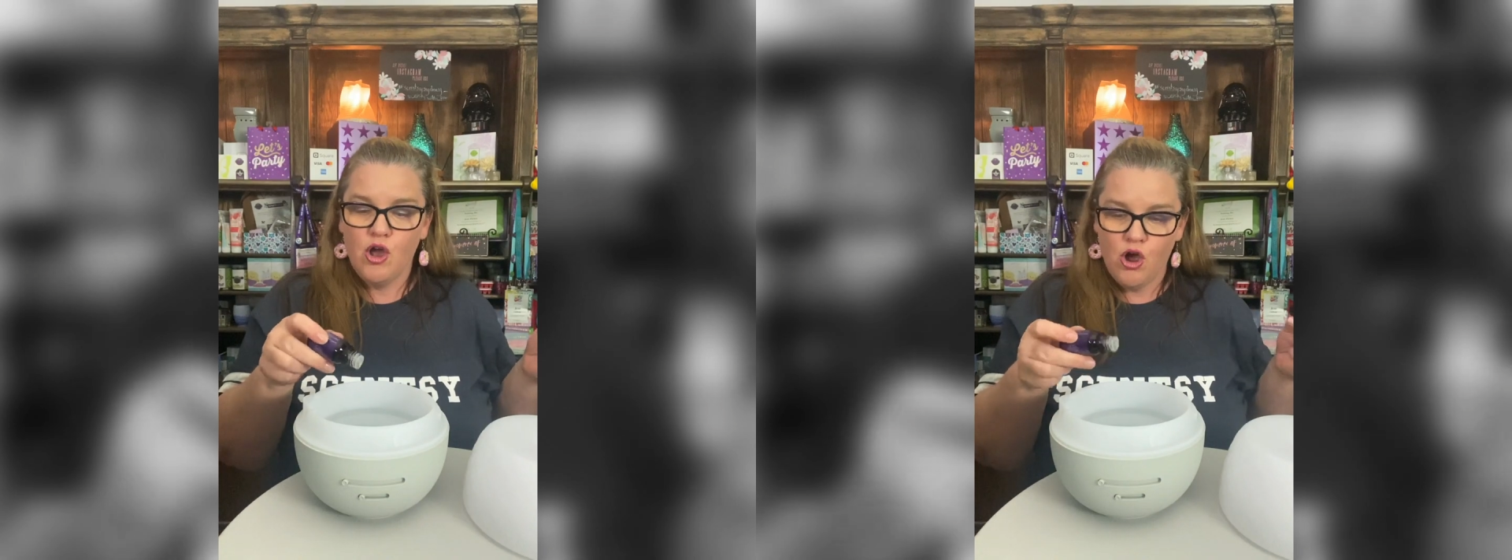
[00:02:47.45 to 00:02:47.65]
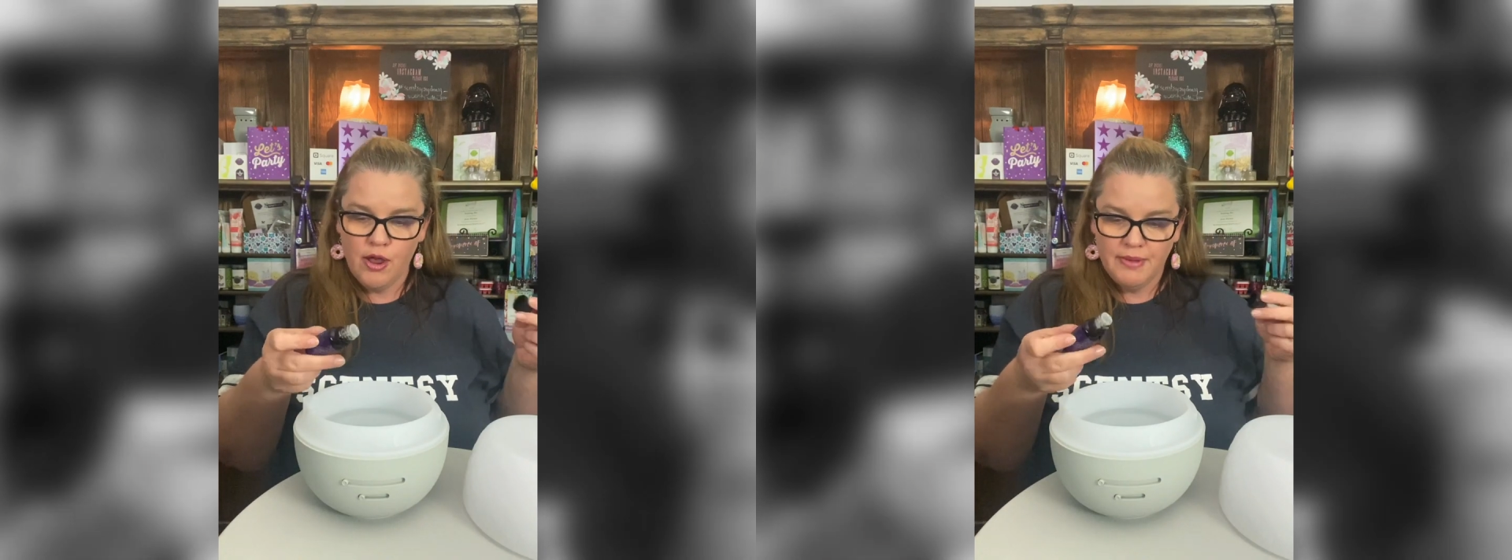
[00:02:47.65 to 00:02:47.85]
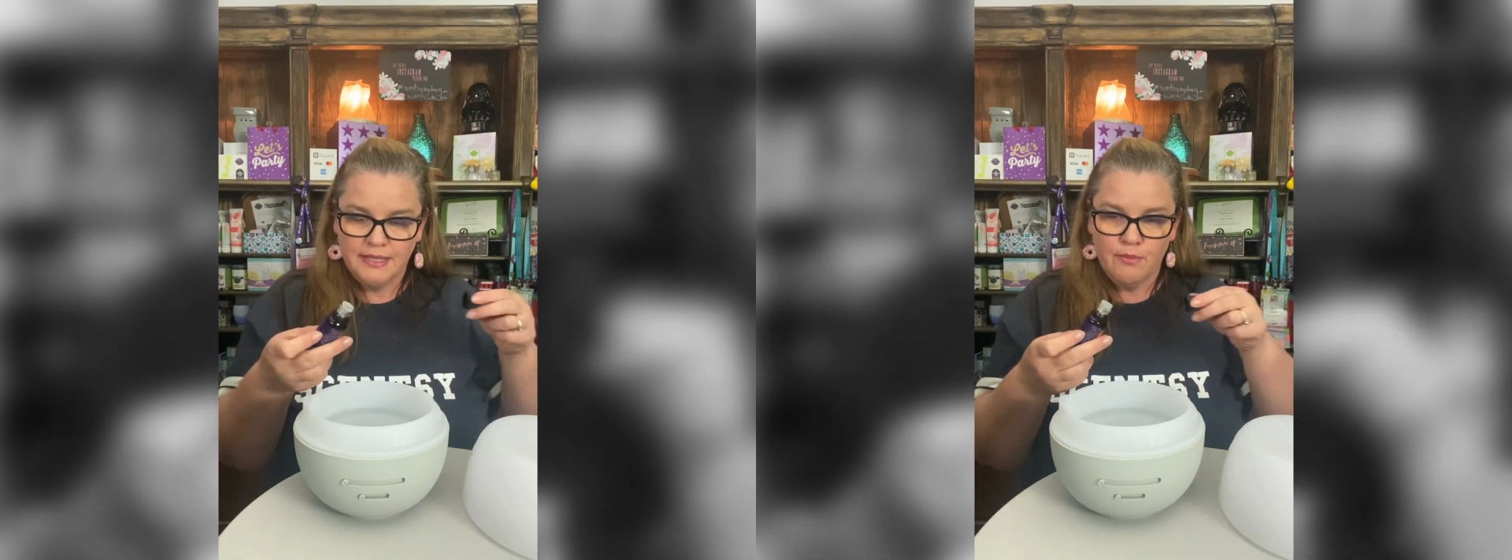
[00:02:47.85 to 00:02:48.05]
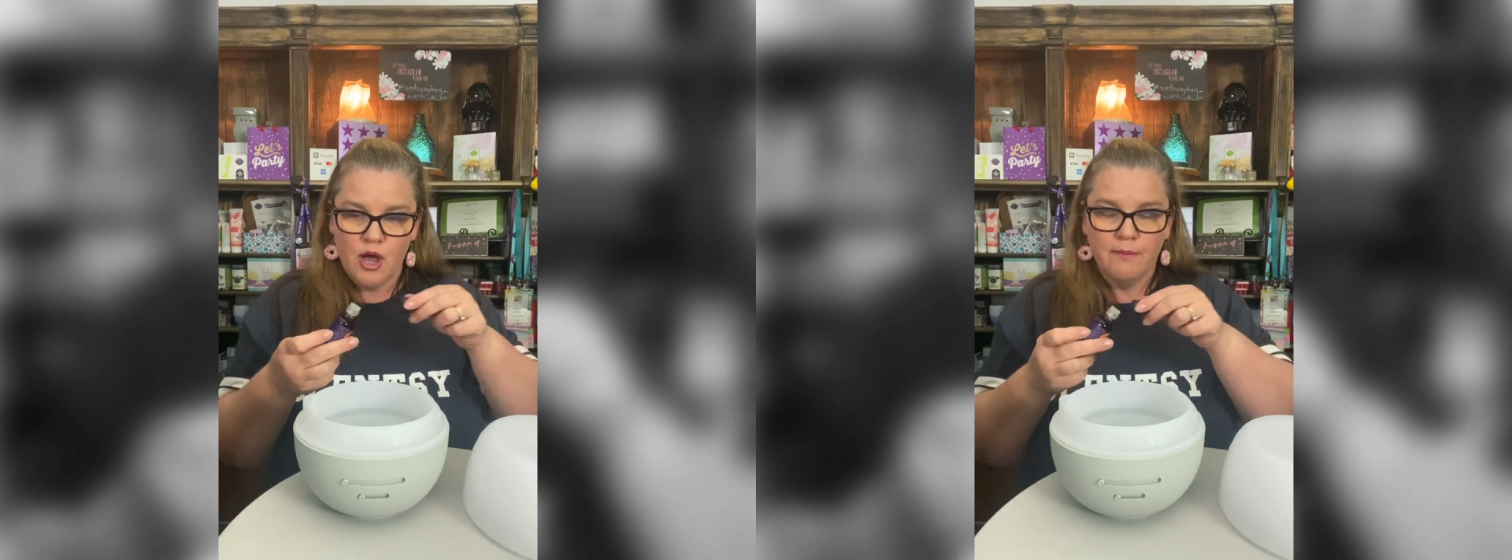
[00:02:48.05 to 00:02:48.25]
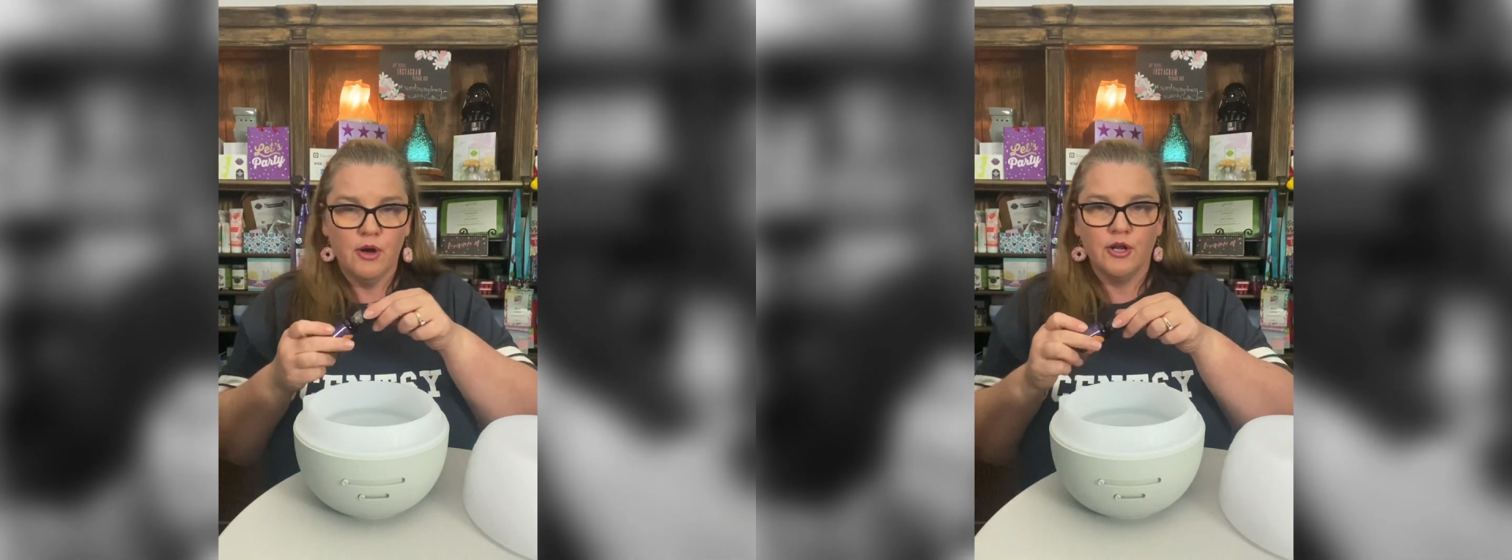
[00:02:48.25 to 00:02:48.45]
home is
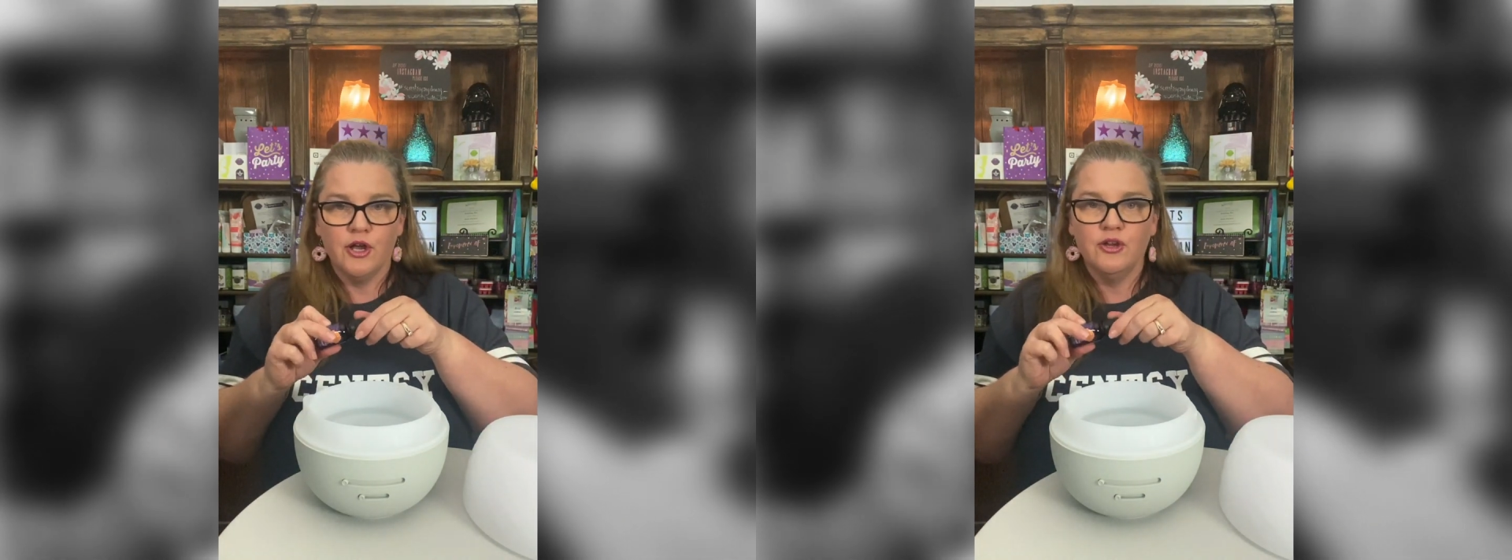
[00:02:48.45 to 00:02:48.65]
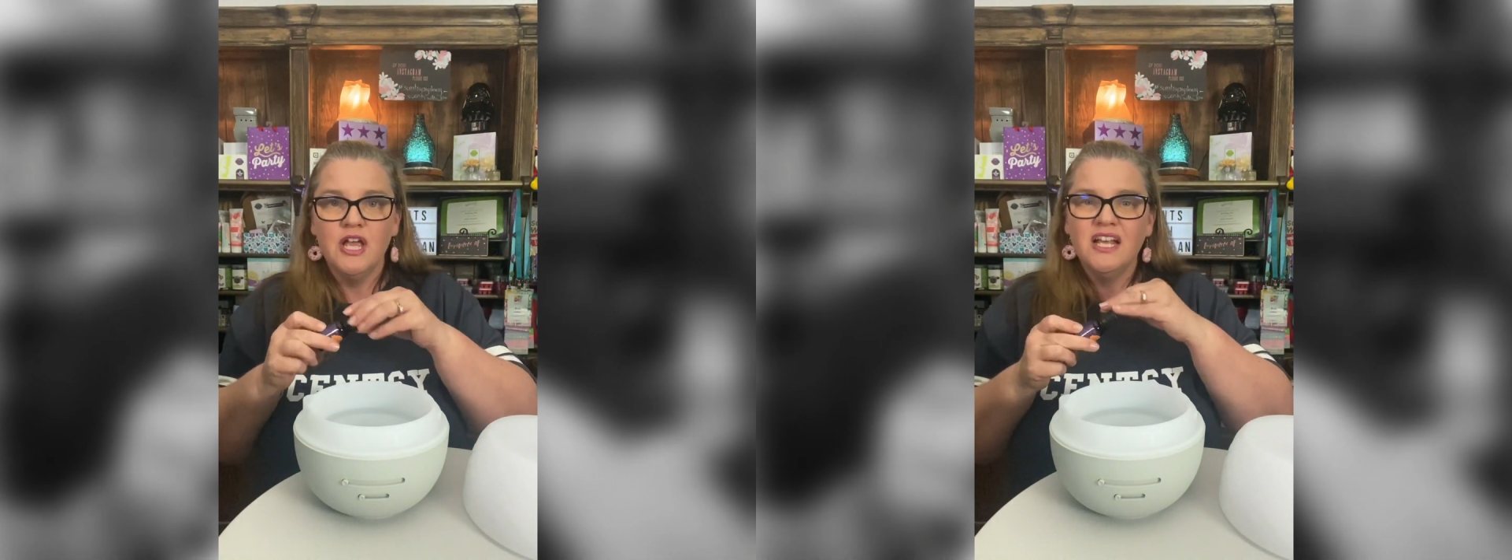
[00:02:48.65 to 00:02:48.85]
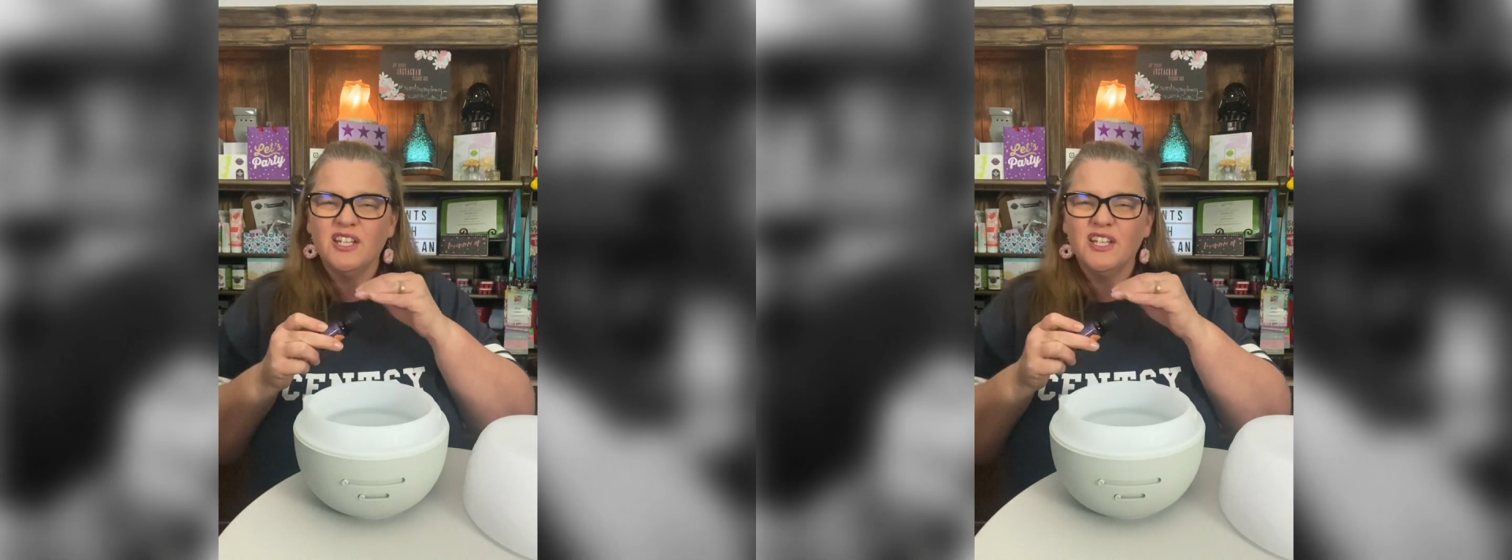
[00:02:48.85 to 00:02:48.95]
my motto.